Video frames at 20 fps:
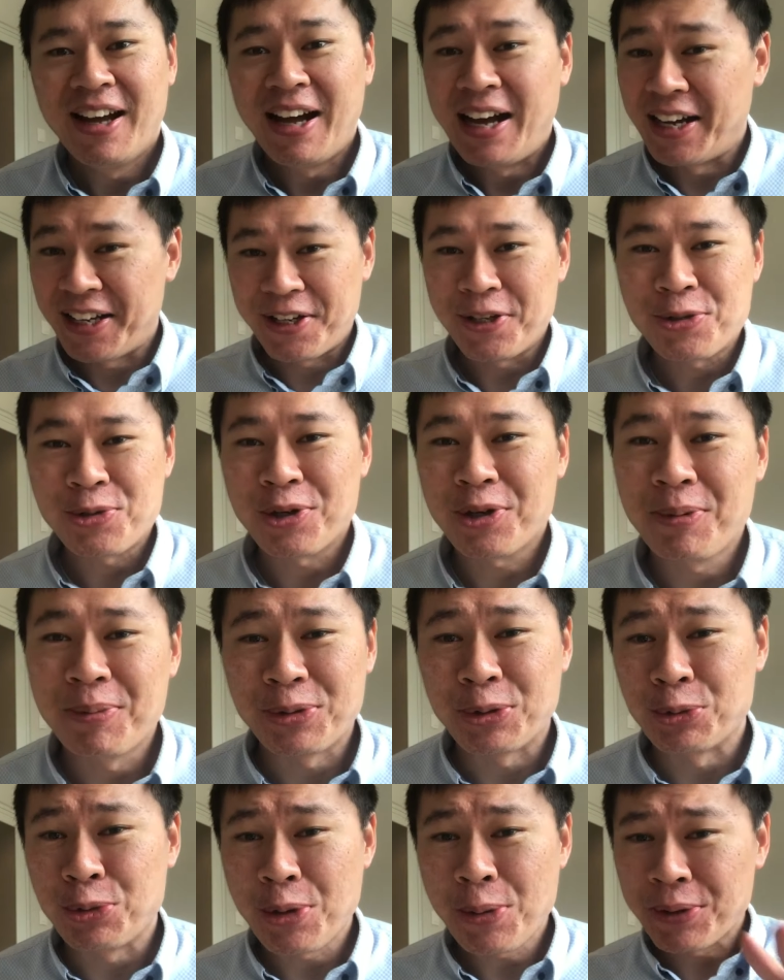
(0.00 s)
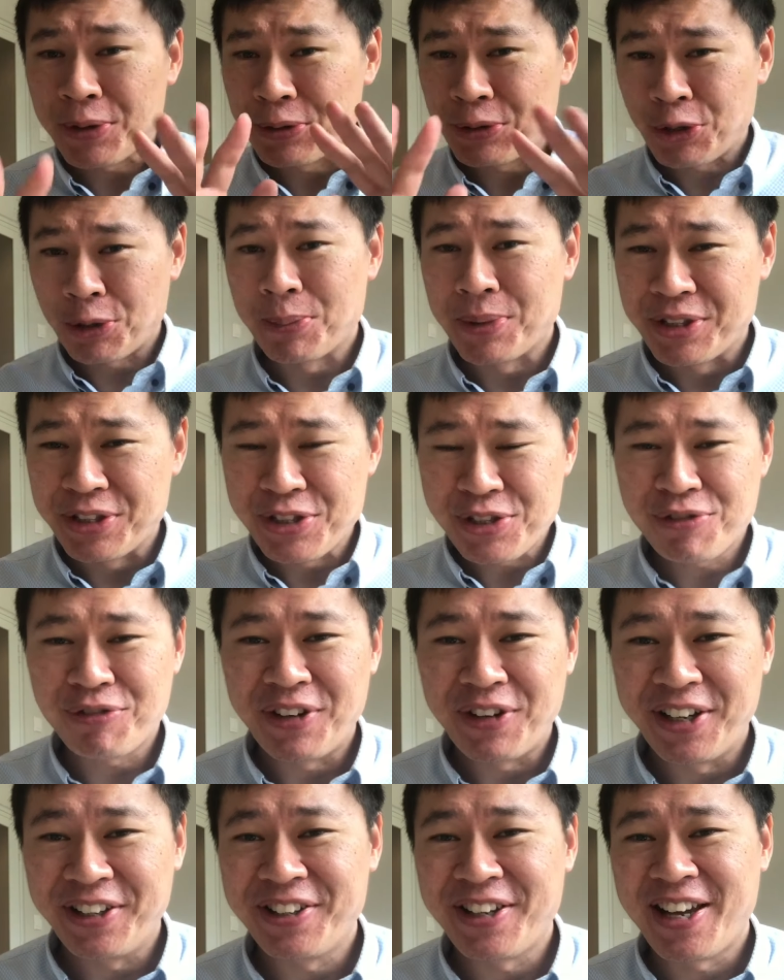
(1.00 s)
Hi guys, welcome. Today we're going to talk about this
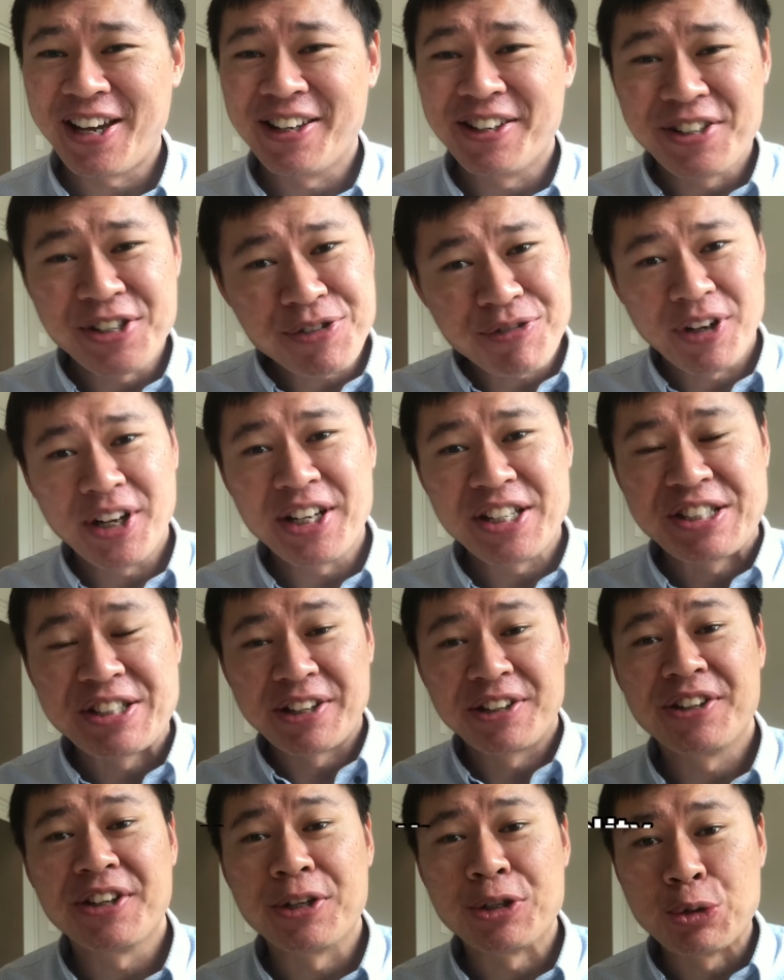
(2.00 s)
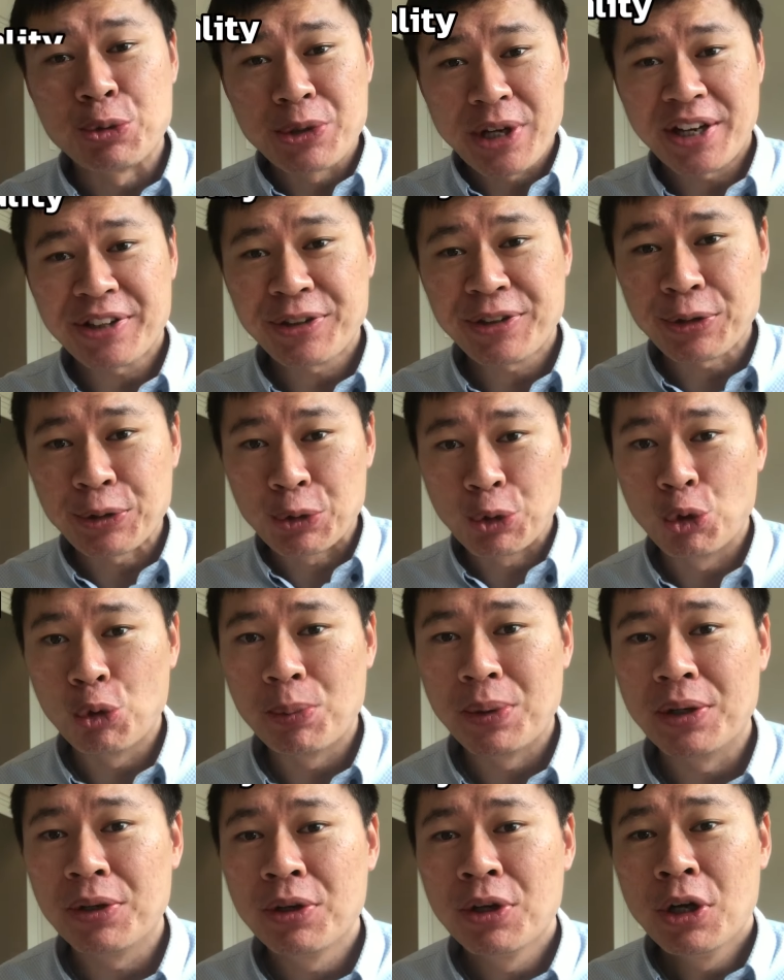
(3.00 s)
fund, and this fund is under the United
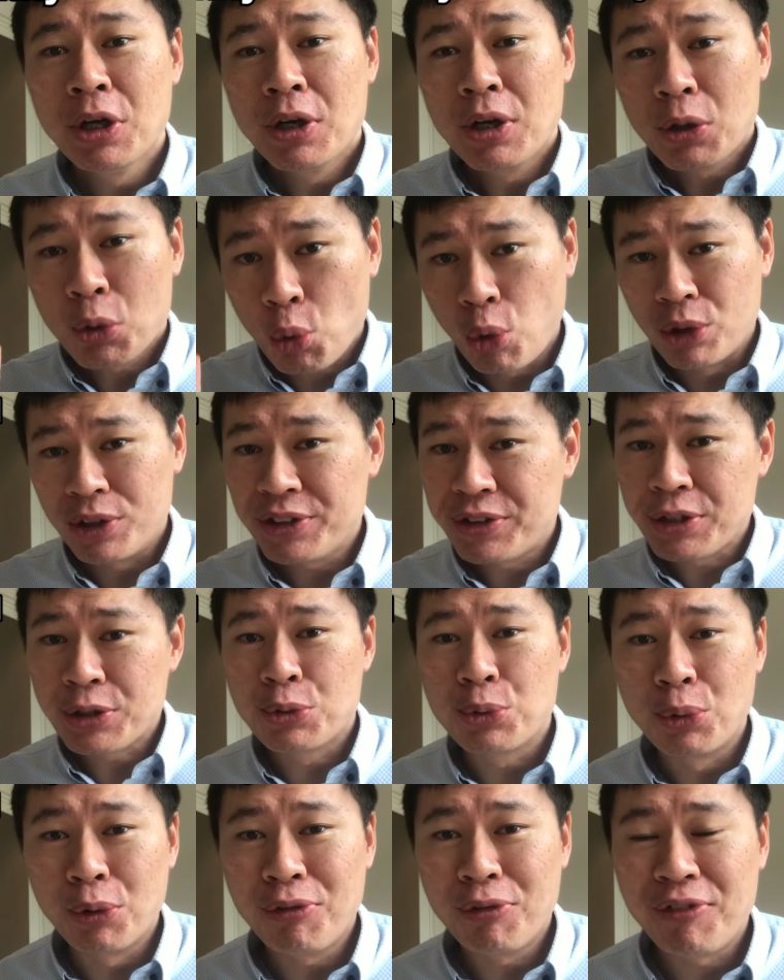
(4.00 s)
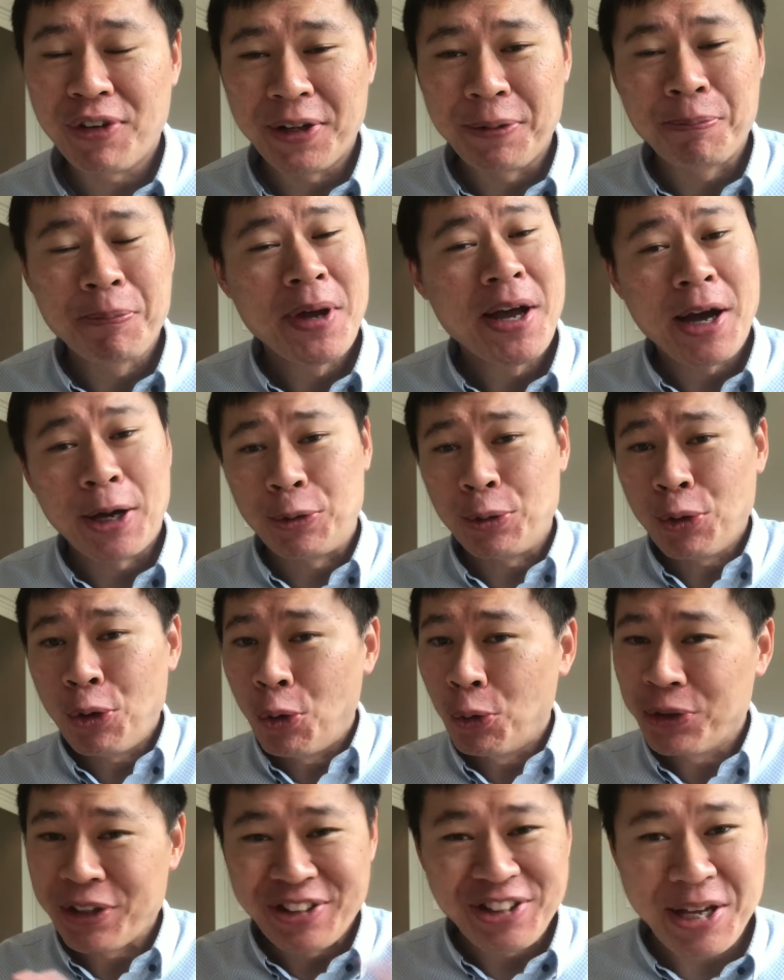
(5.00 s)
Global Quality Growth Fund. I don't
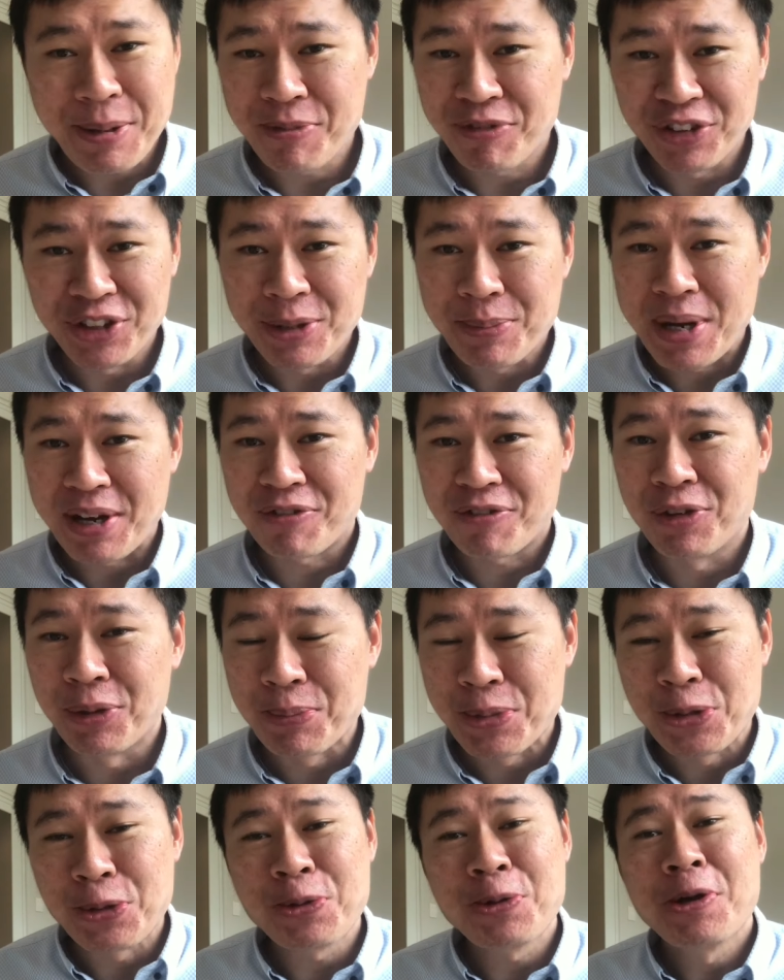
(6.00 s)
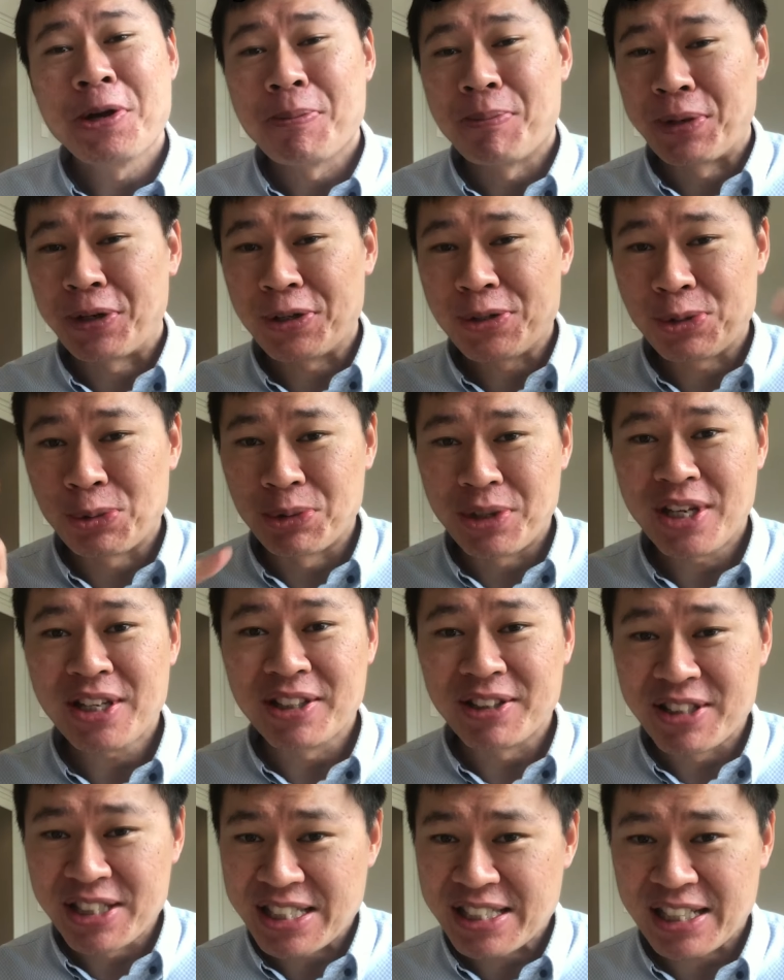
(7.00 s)
hold that name further back from you because today
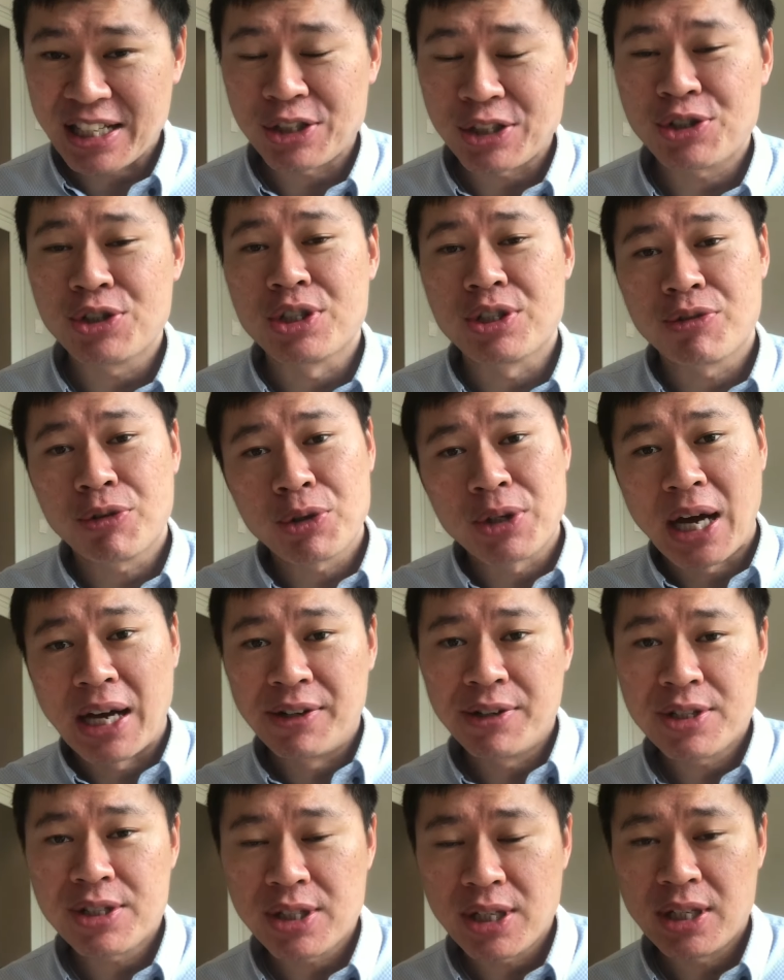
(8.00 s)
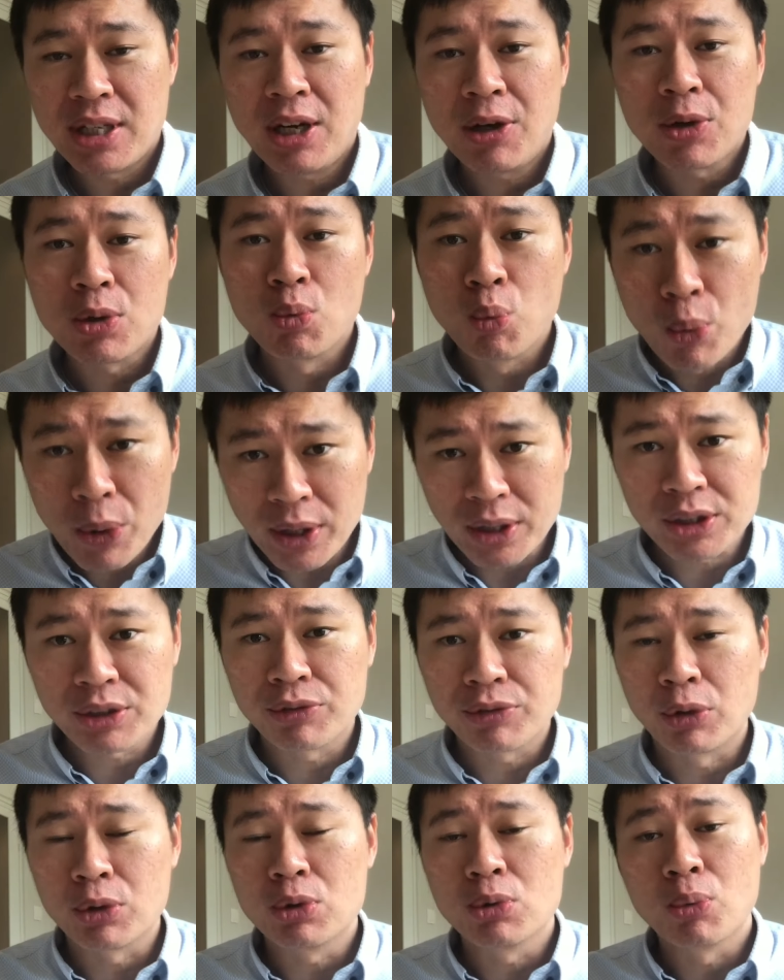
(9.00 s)
the discussion is for you to understand how it works
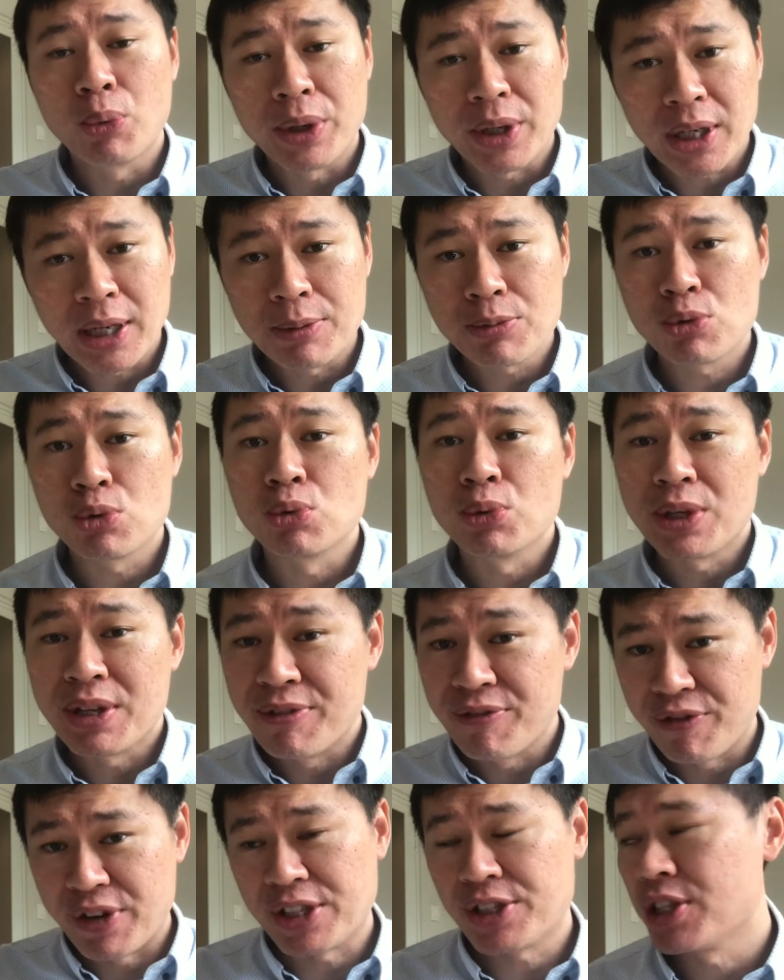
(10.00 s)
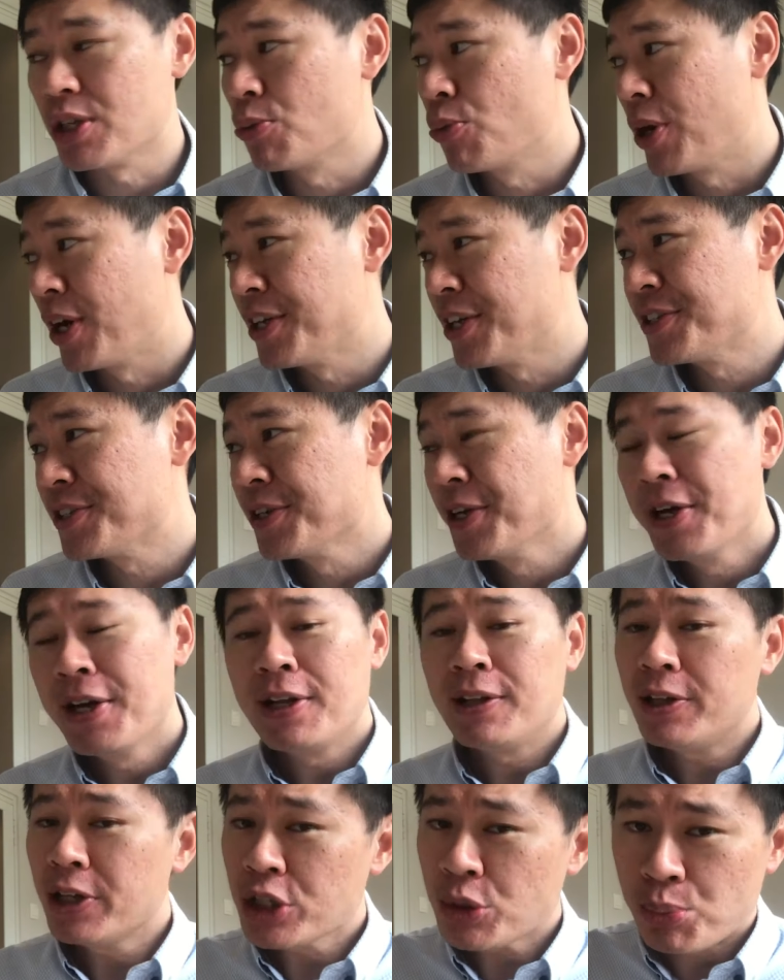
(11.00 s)
for you when it comes to investing wise.
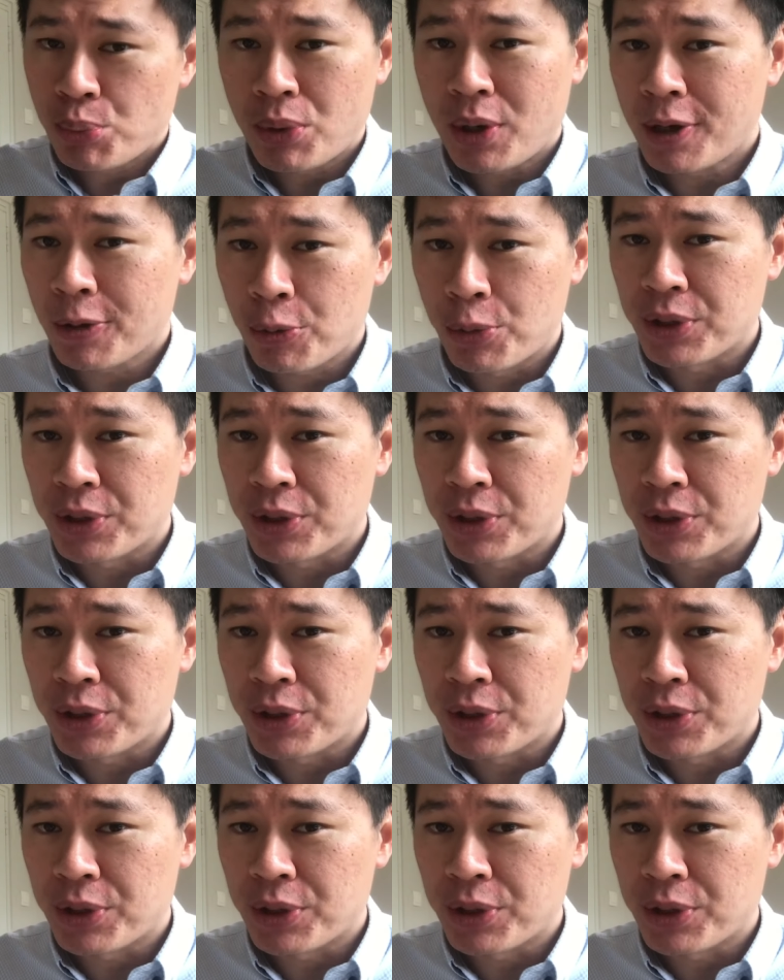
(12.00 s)
Let's pull out